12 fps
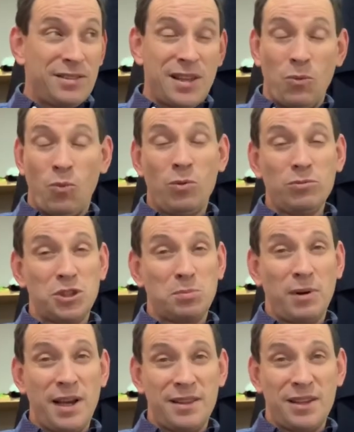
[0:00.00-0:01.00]
that won't
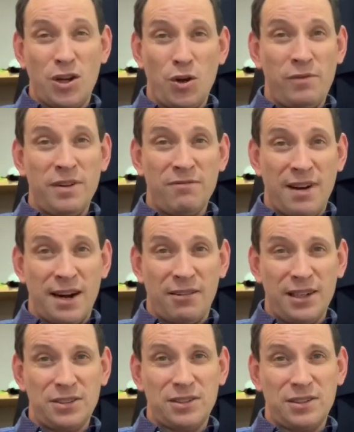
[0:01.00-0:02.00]
spread the COVID
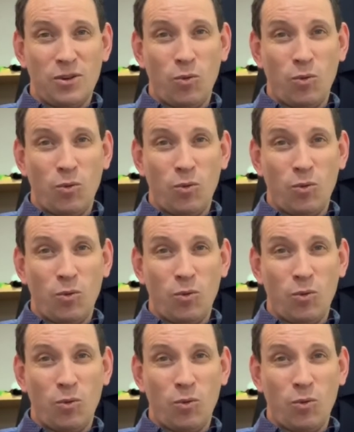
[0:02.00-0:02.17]
virus.